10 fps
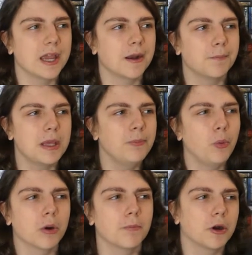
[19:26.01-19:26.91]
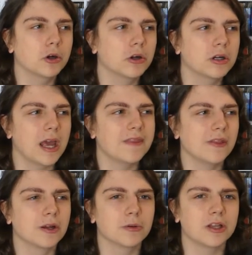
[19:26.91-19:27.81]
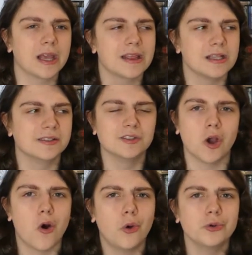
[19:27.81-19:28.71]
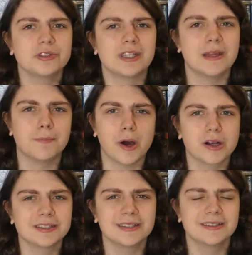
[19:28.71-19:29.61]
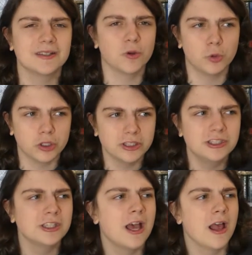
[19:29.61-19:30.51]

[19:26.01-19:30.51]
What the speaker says: and people were murdered, and then there were, like, these dolls in boxes in the woods,